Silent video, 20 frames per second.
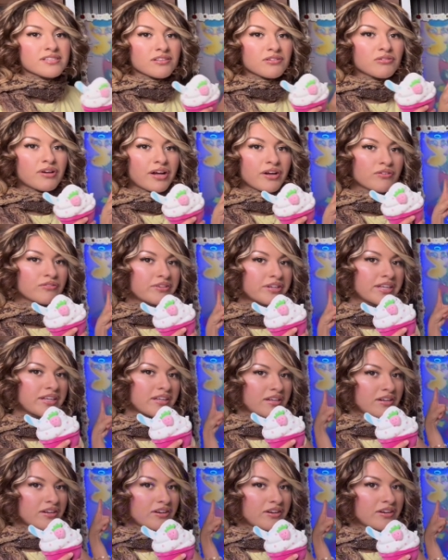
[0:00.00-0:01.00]
little guy over
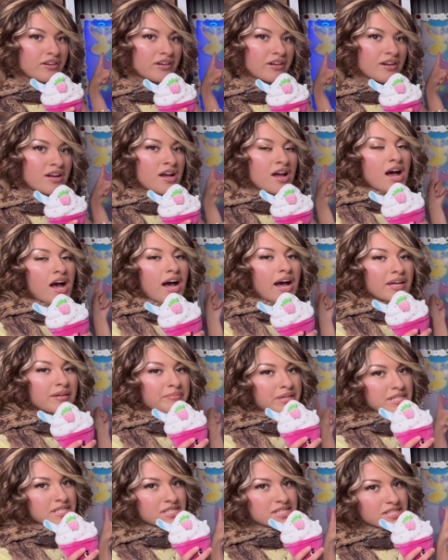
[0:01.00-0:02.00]
here I
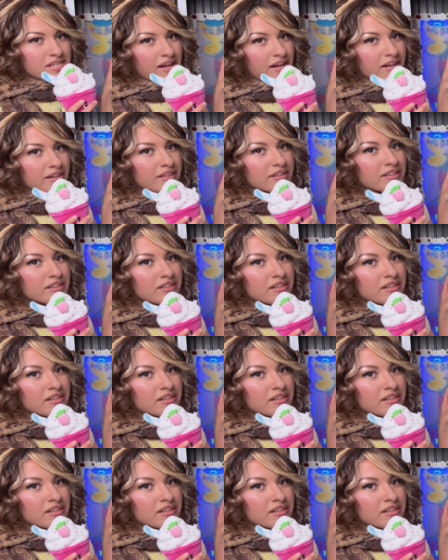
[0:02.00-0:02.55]
made sad.